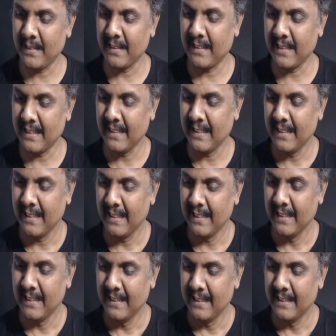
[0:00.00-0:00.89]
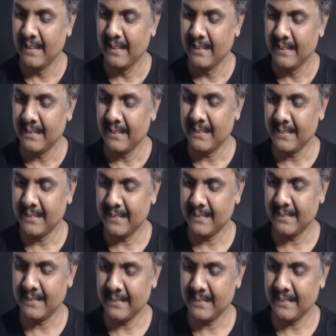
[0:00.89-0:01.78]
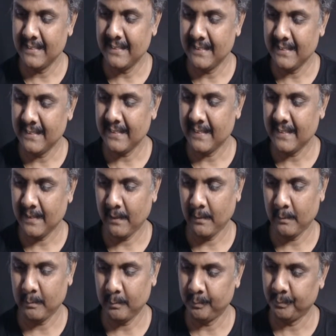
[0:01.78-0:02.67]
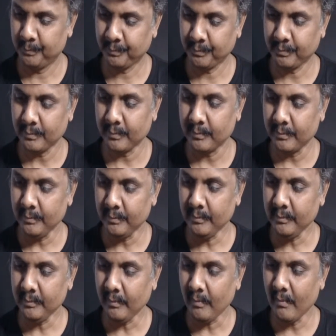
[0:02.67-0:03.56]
No one is speaking in this clip.